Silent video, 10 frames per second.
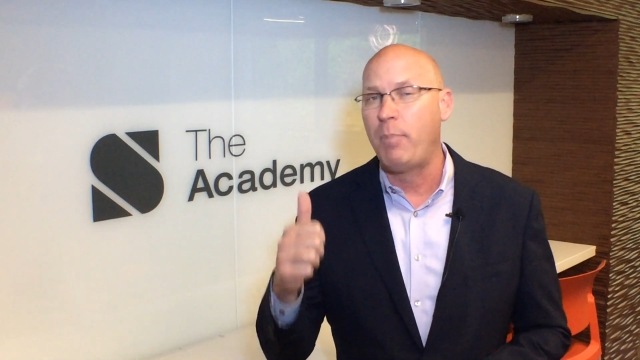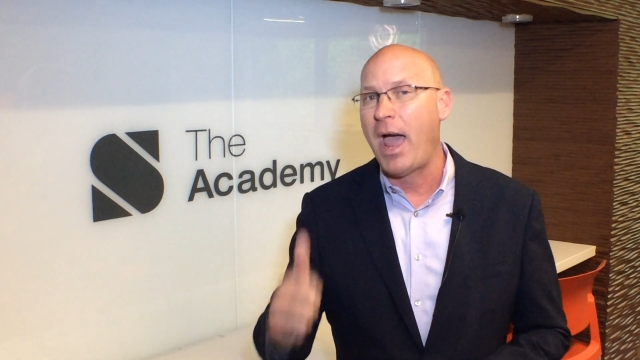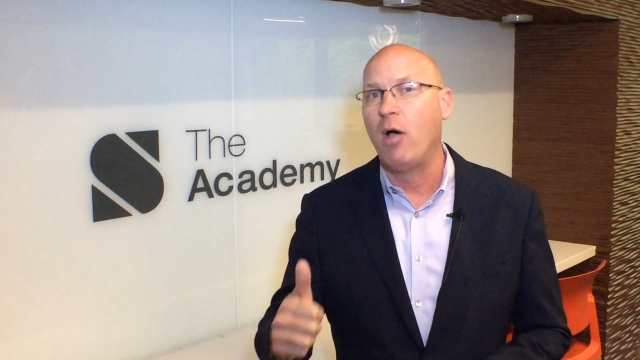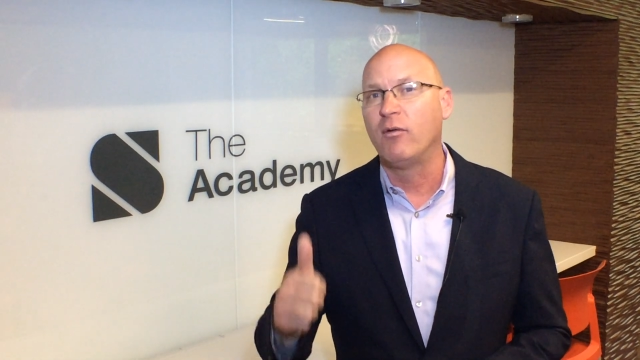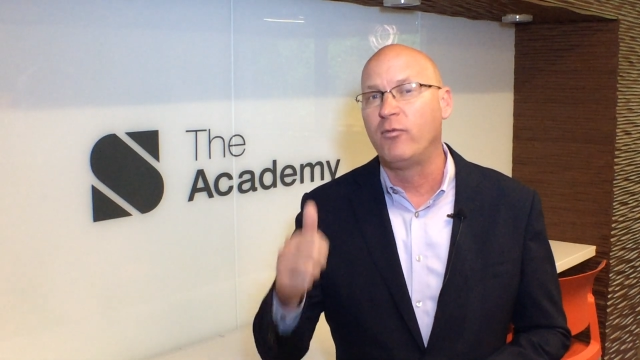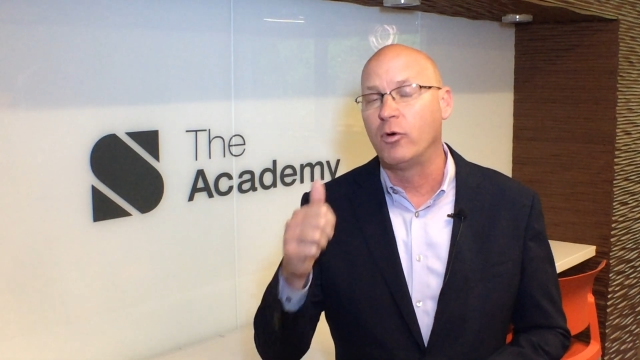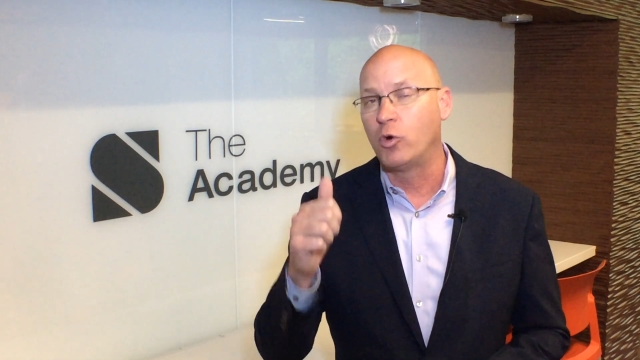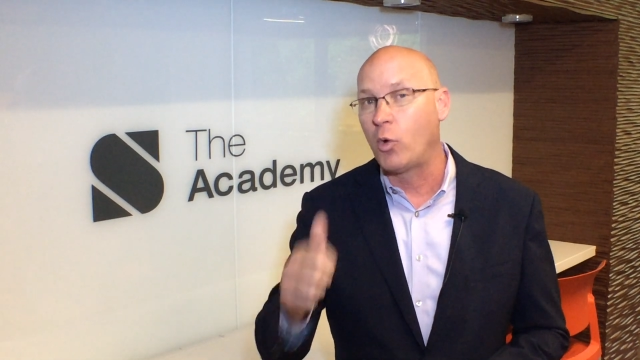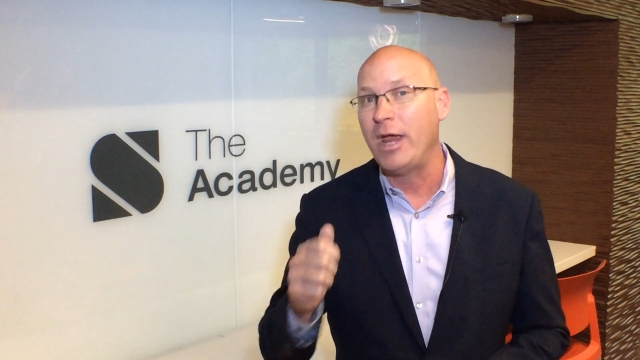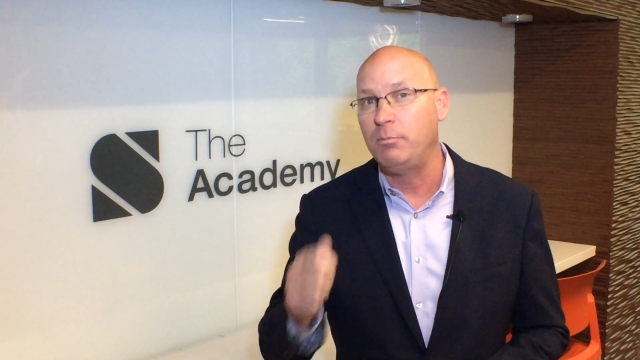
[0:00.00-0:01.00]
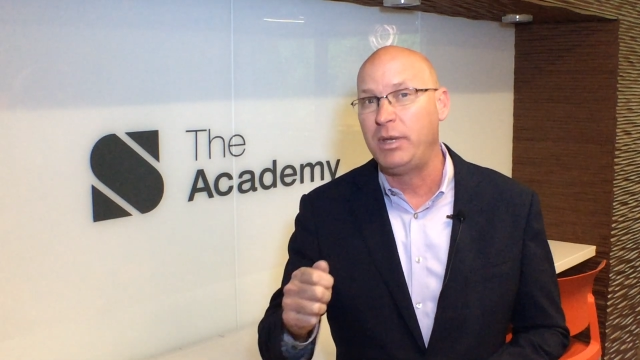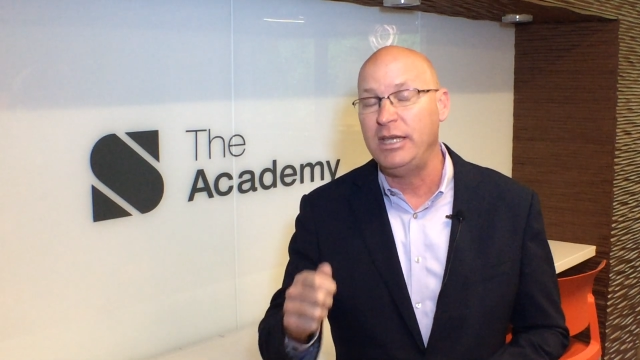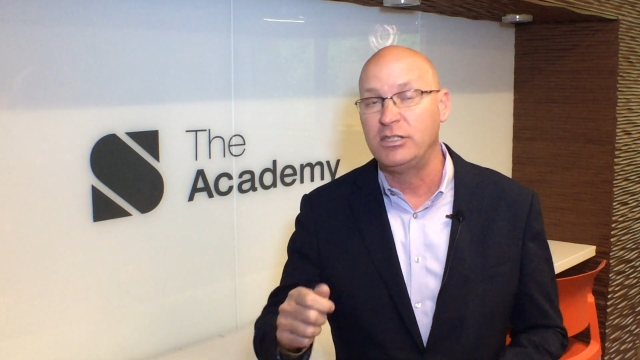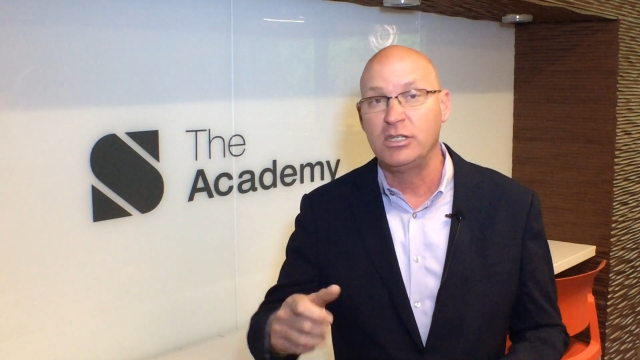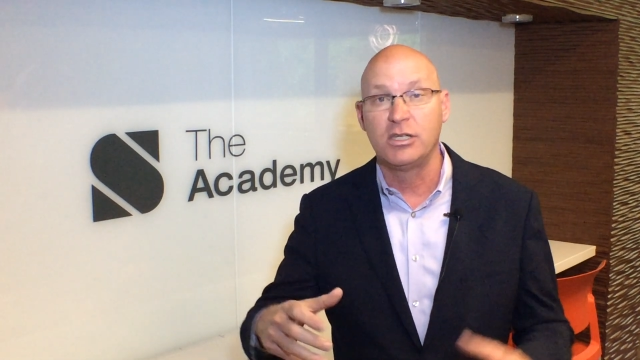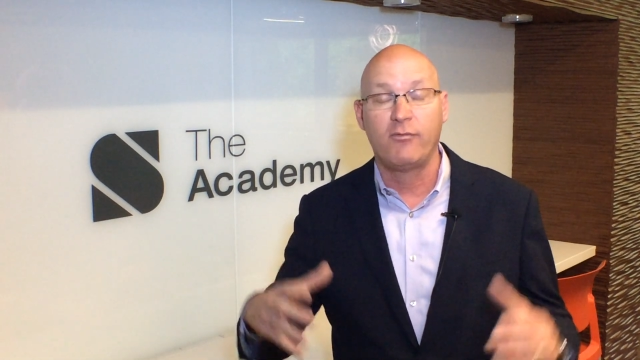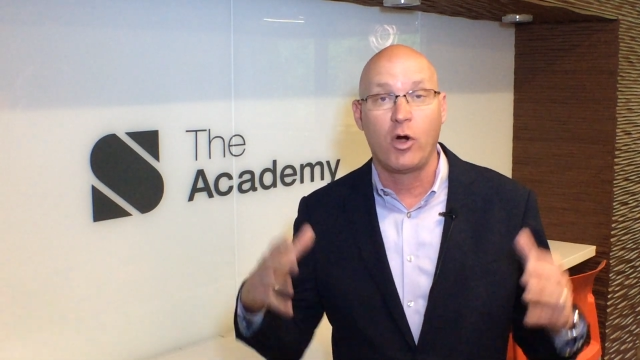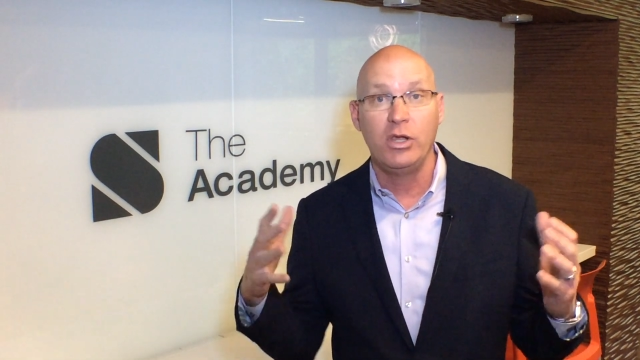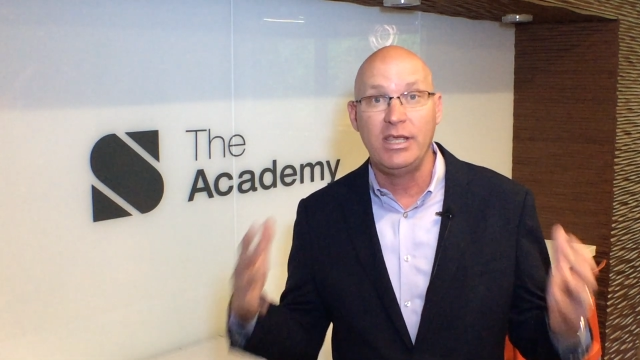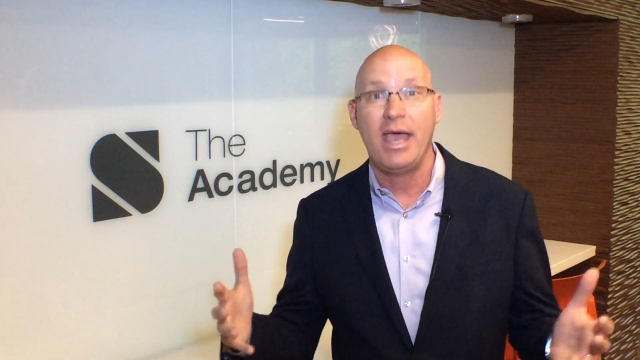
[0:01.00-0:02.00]
powerful, great pieces of
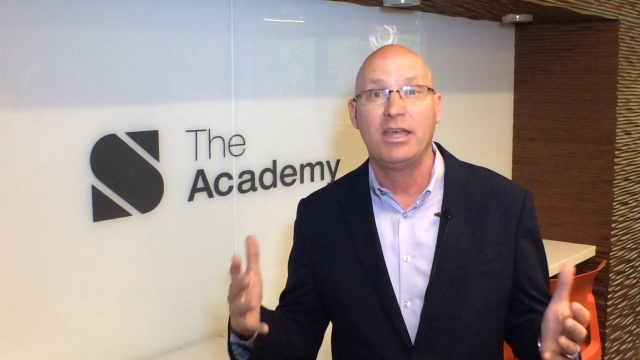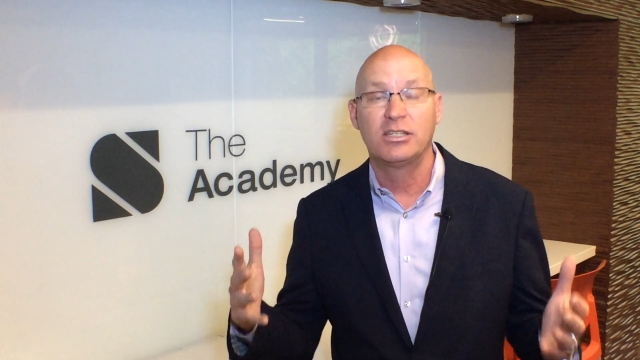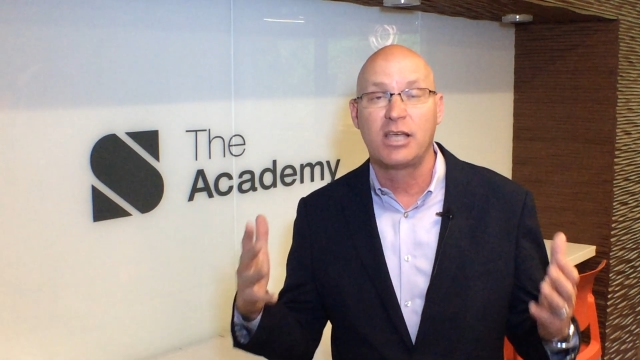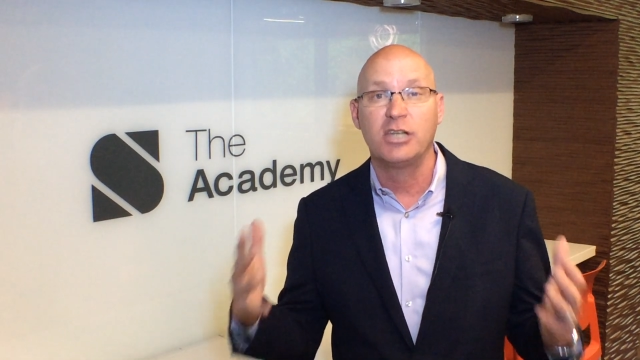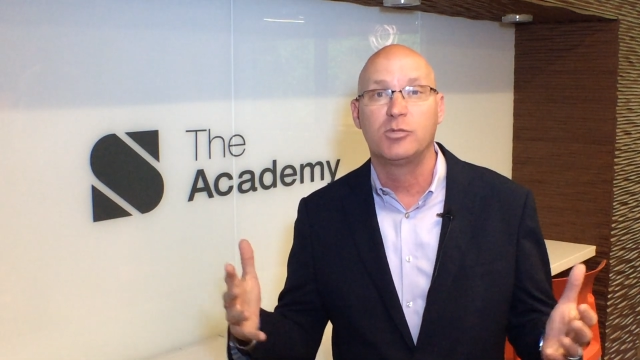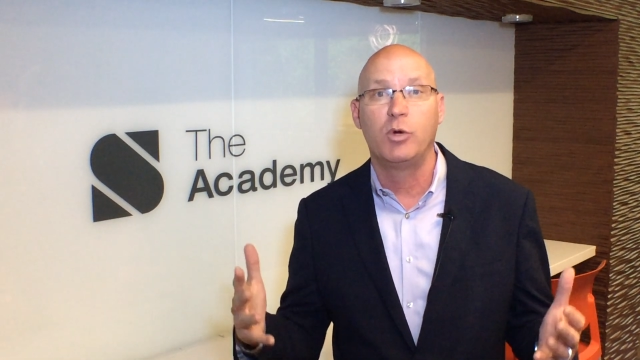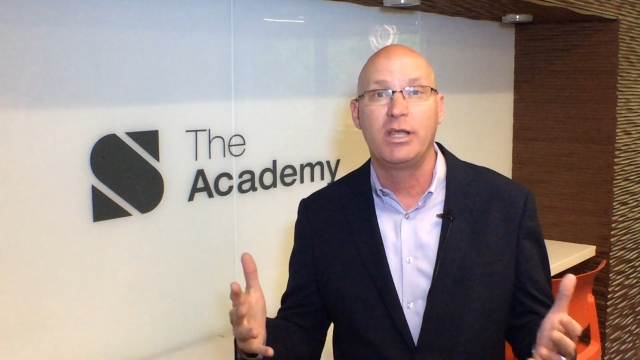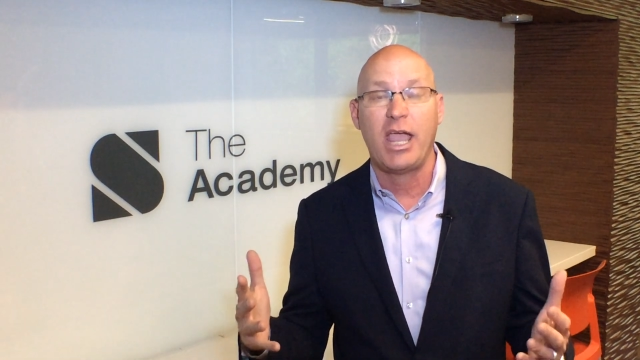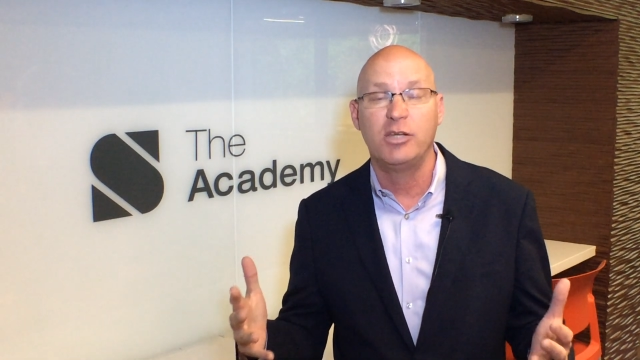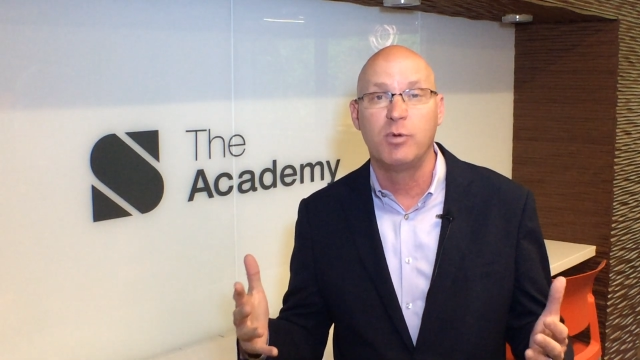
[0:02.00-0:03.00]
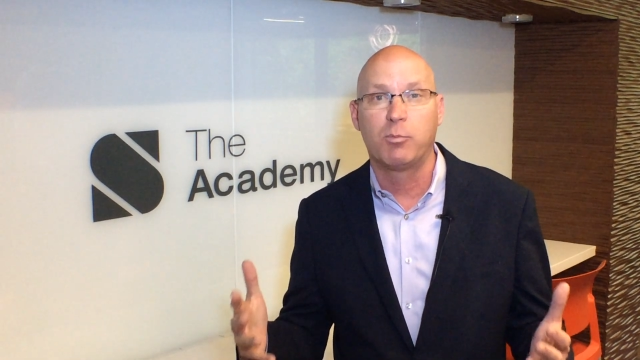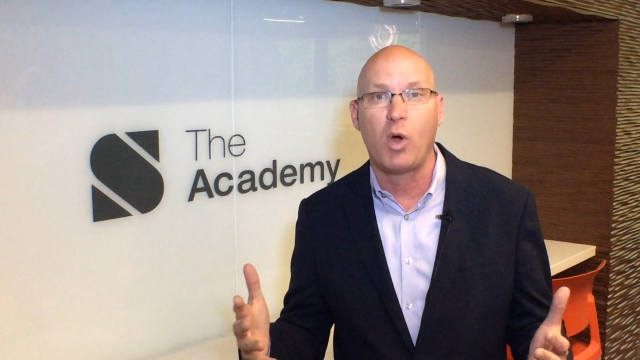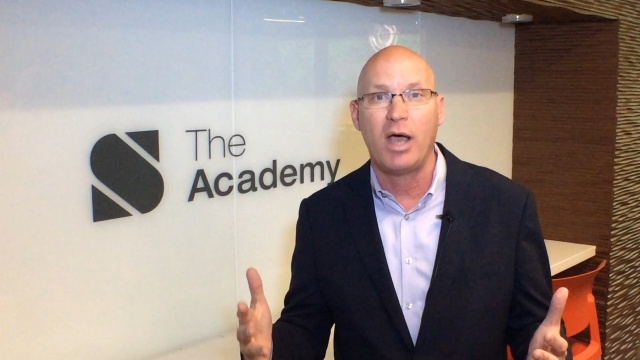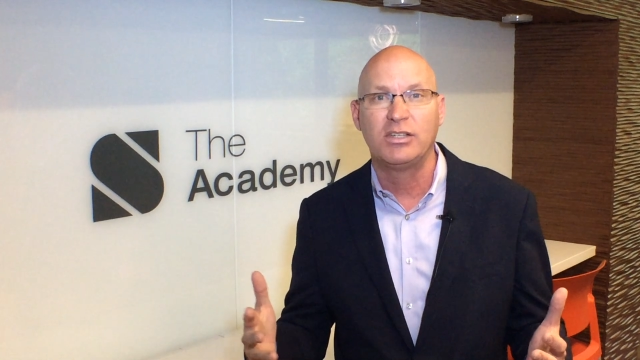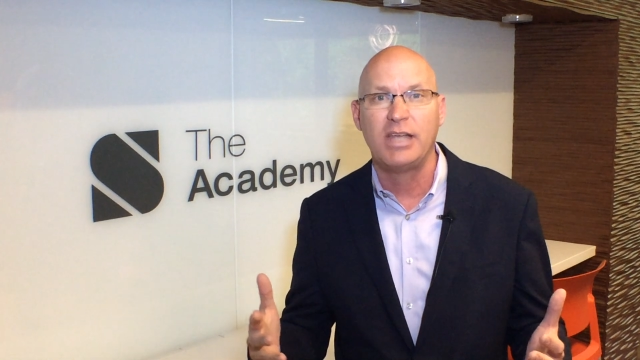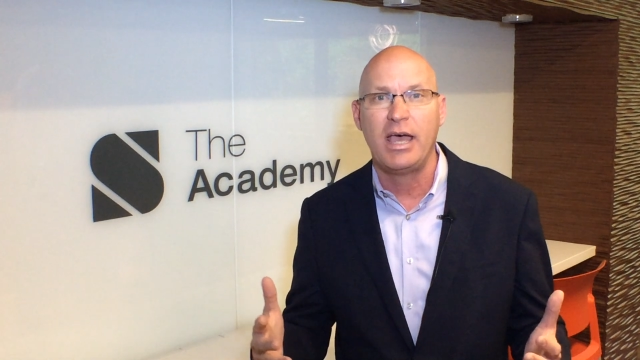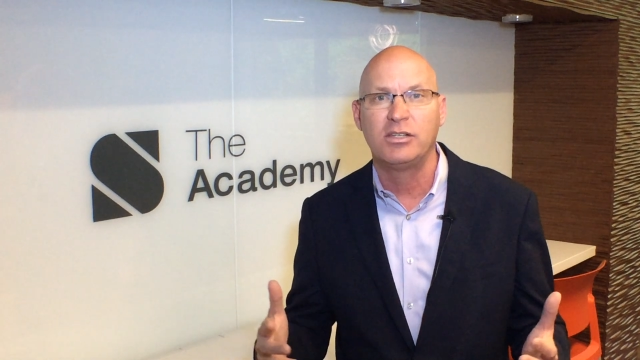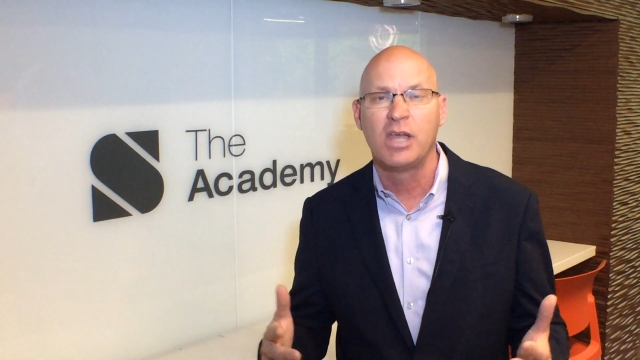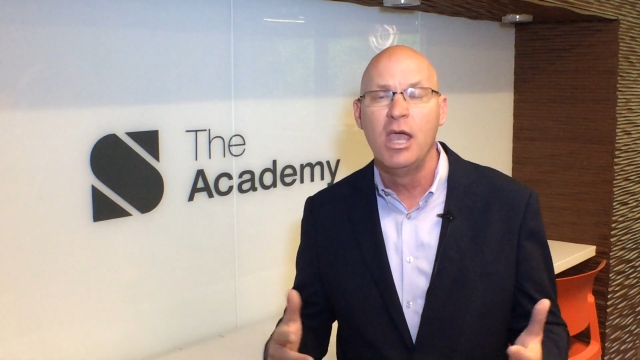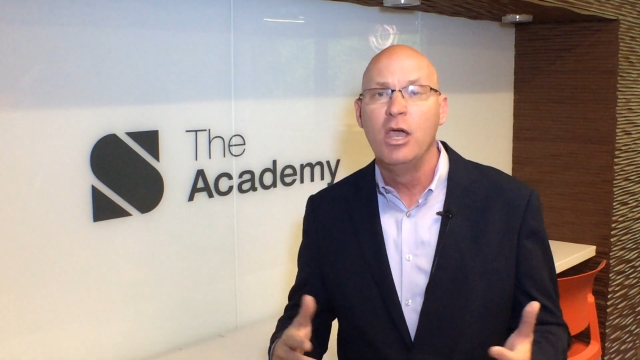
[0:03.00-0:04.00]
our yes customer engagement process,